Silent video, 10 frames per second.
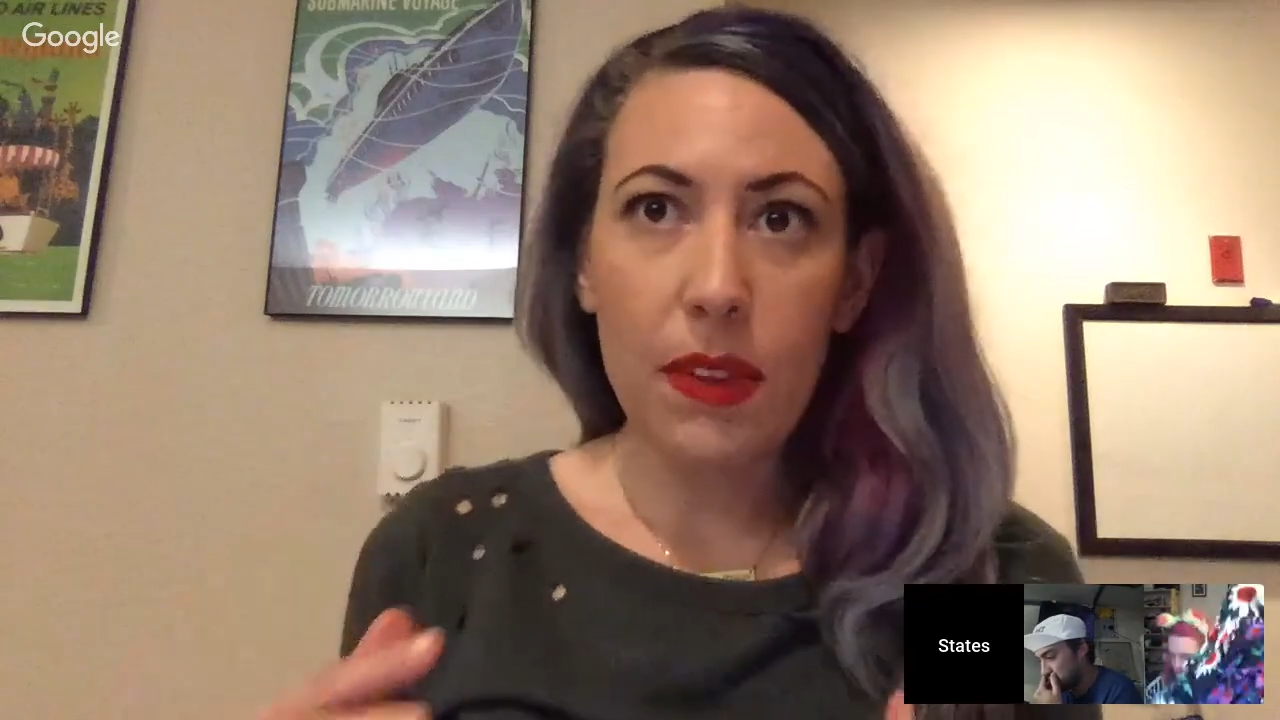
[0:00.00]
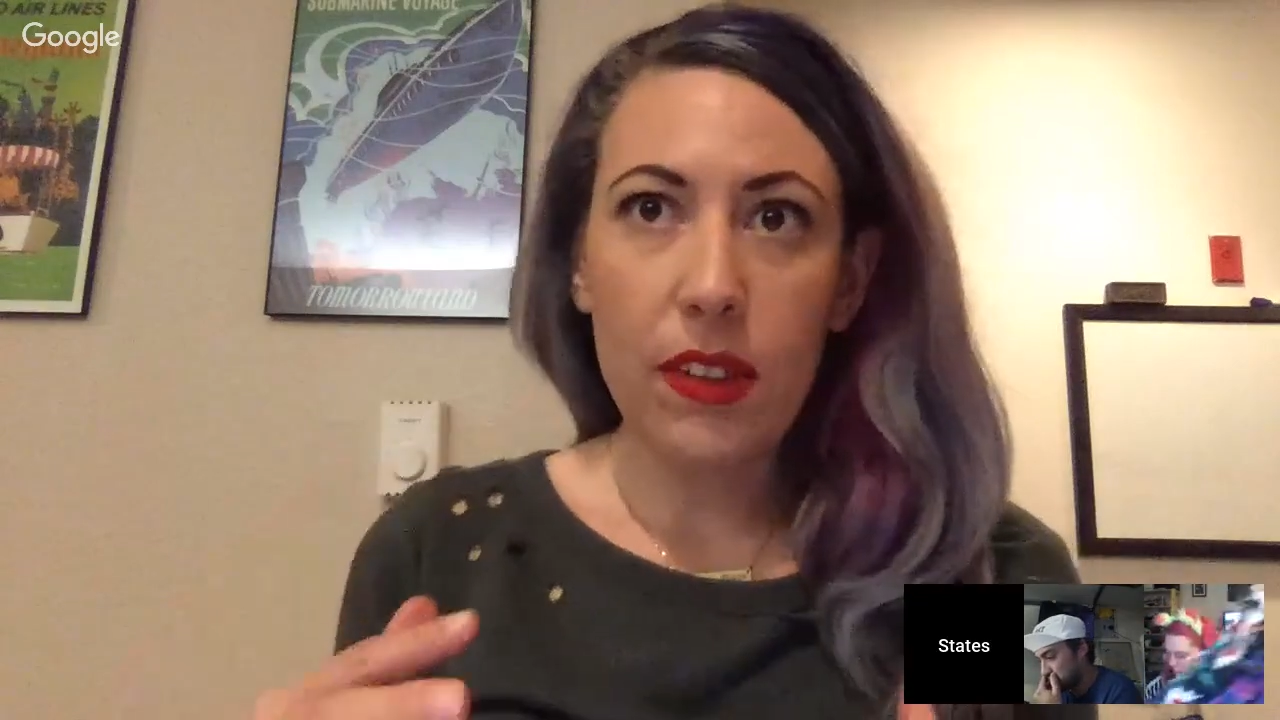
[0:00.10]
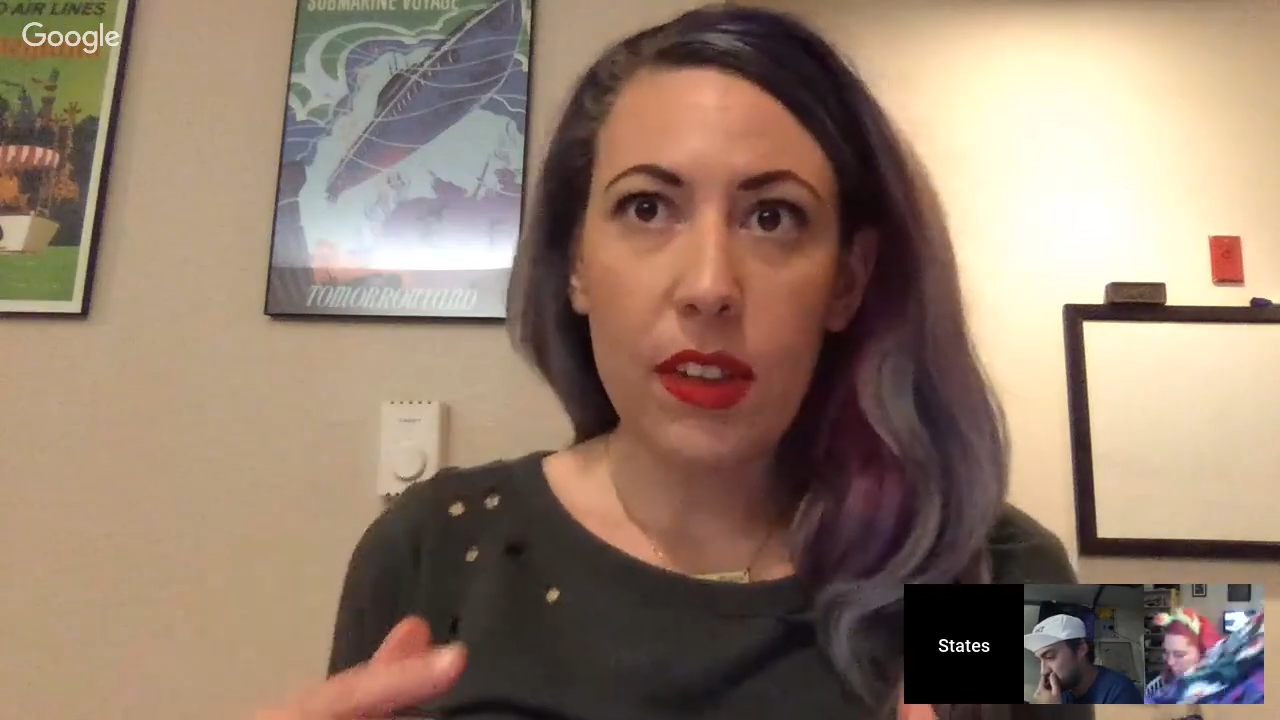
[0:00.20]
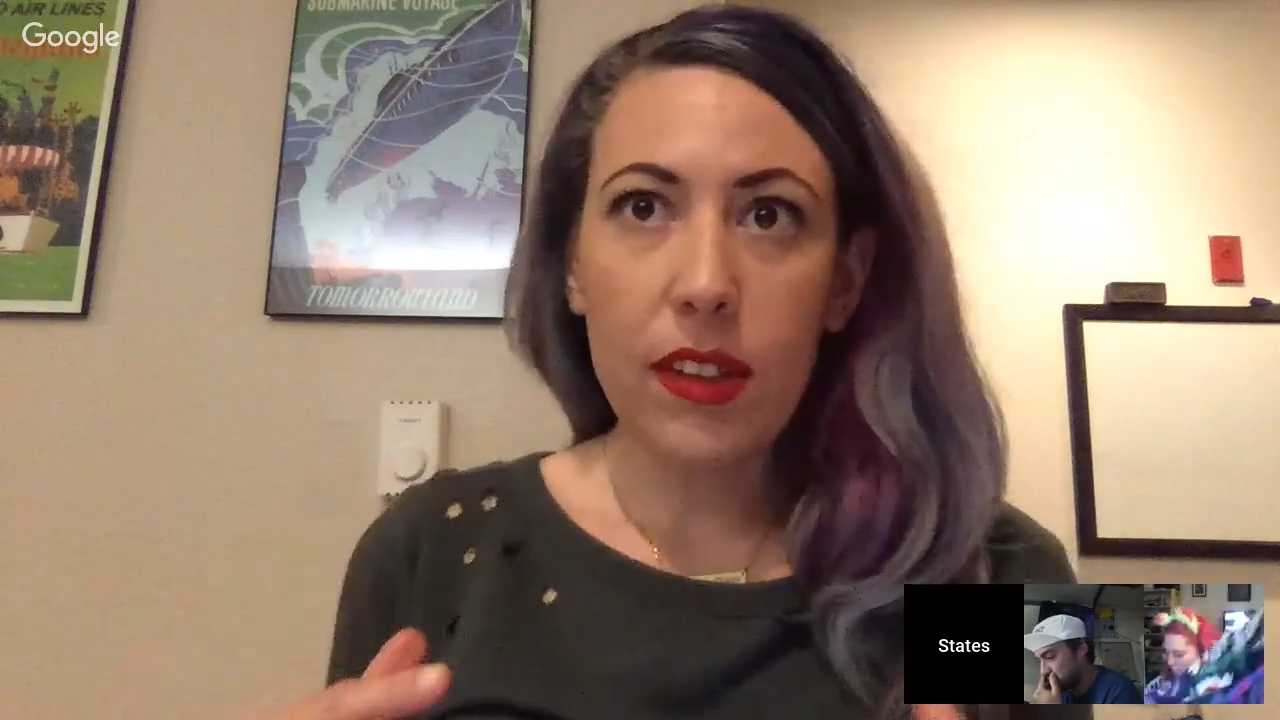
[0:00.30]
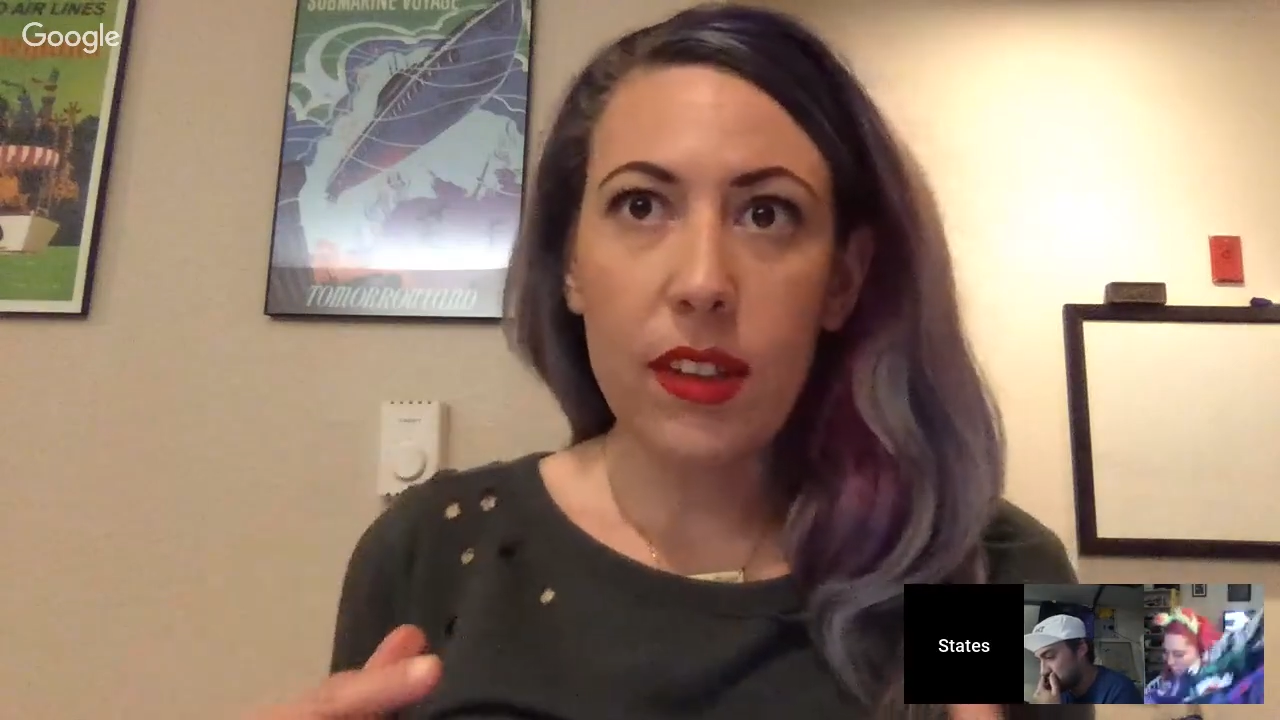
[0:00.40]

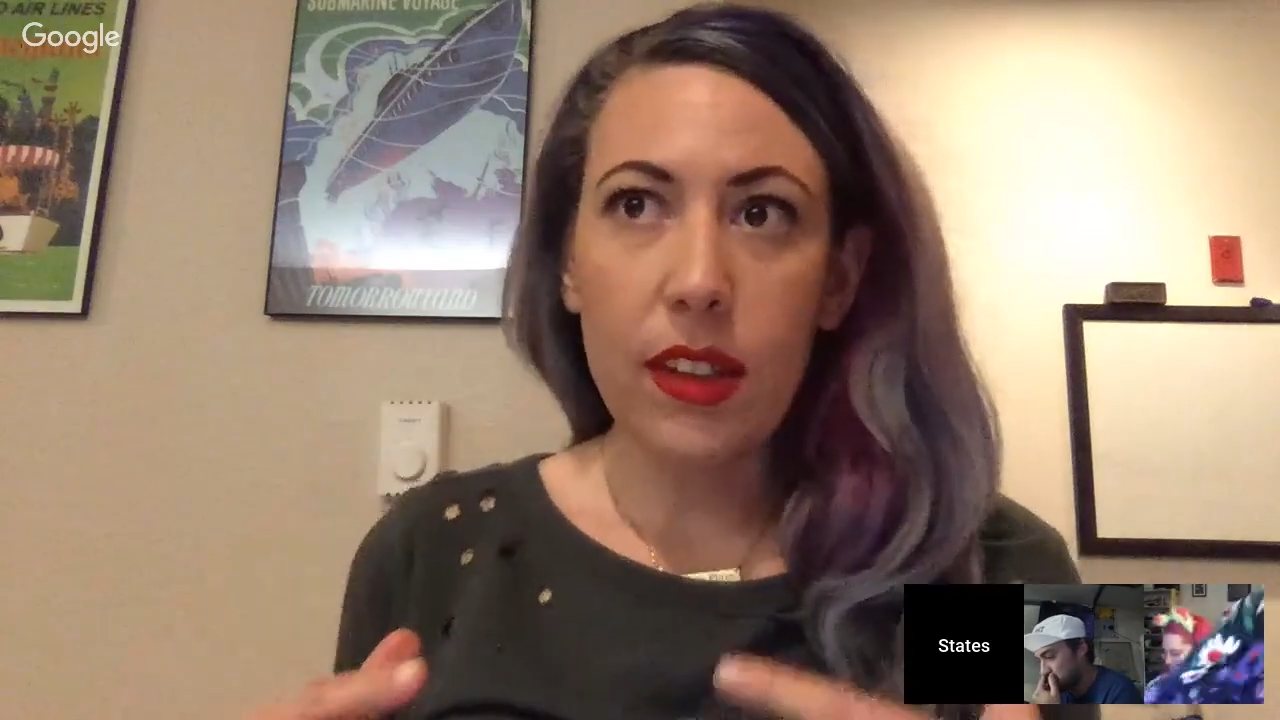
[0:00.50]
business